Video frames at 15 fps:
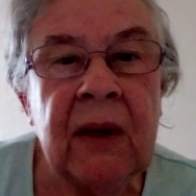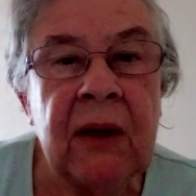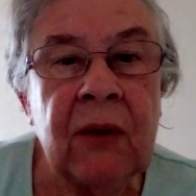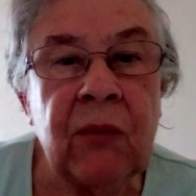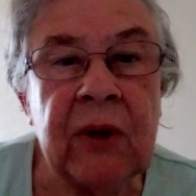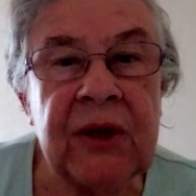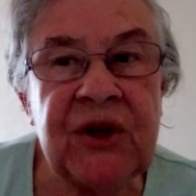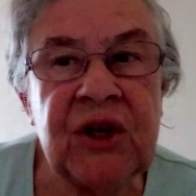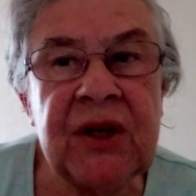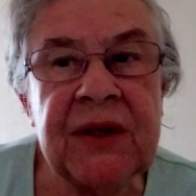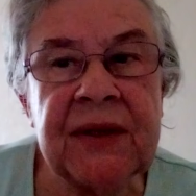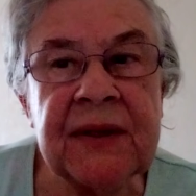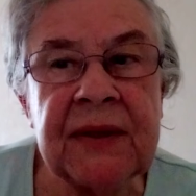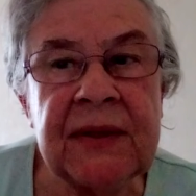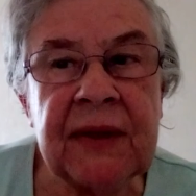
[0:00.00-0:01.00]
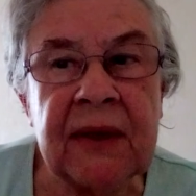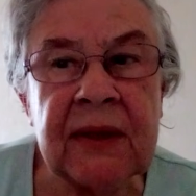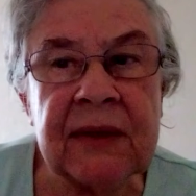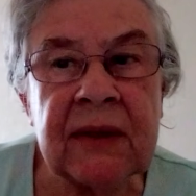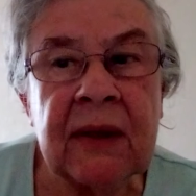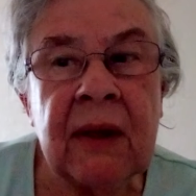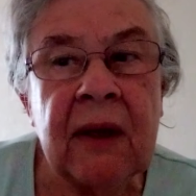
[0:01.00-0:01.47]
where Jesus
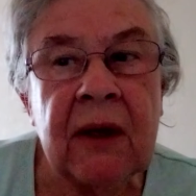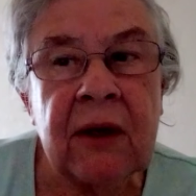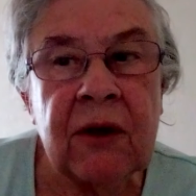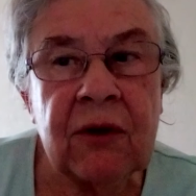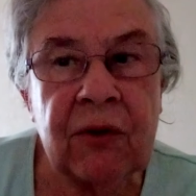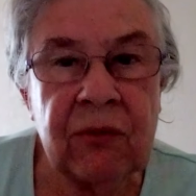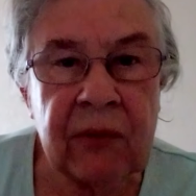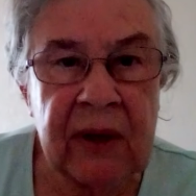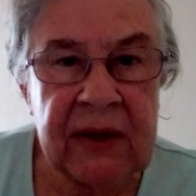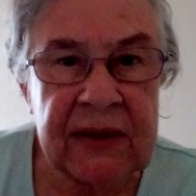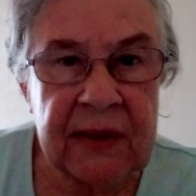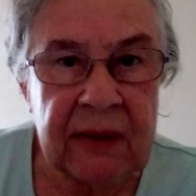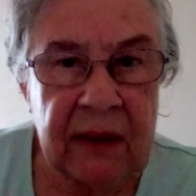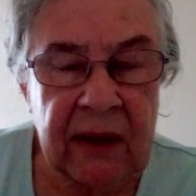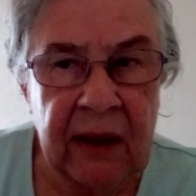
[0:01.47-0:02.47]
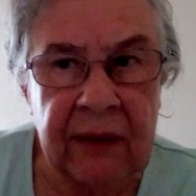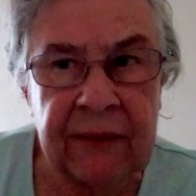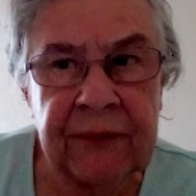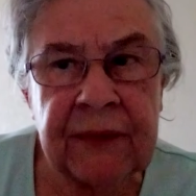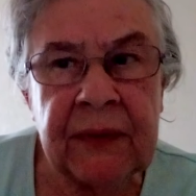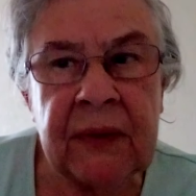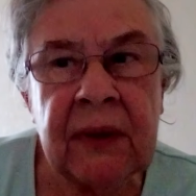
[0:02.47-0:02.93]
says, "Greater
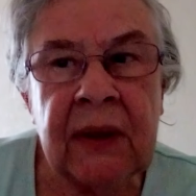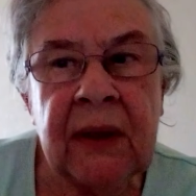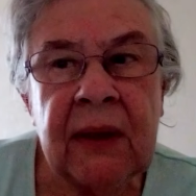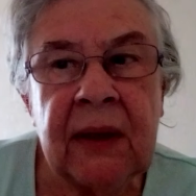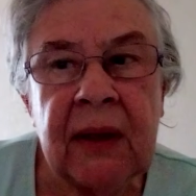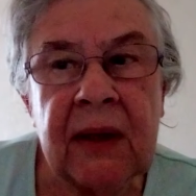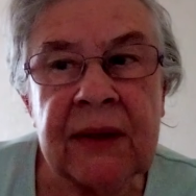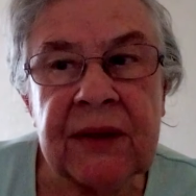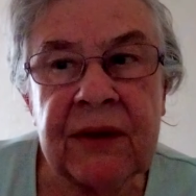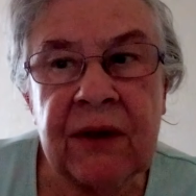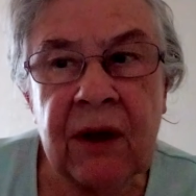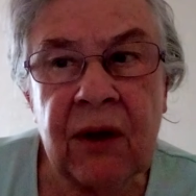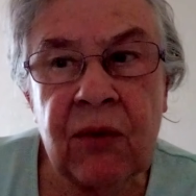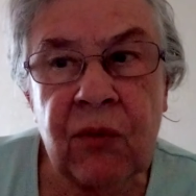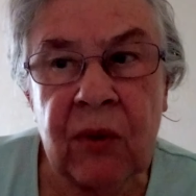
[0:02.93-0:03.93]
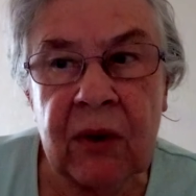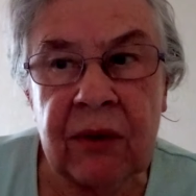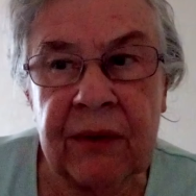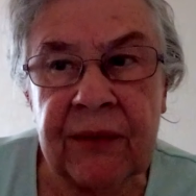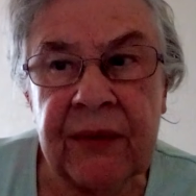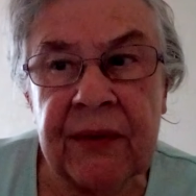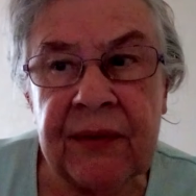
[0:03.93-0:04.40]
love has no
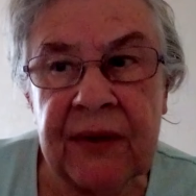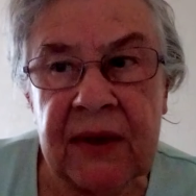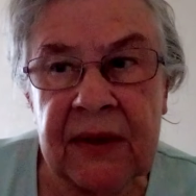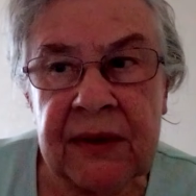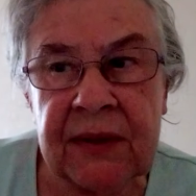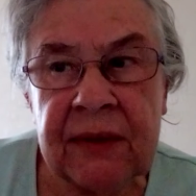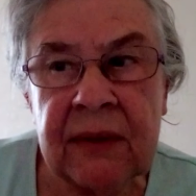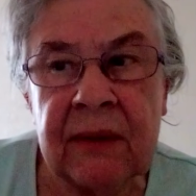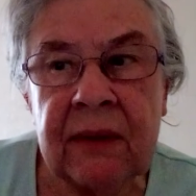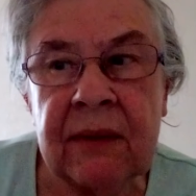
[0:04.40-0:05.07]
one than this,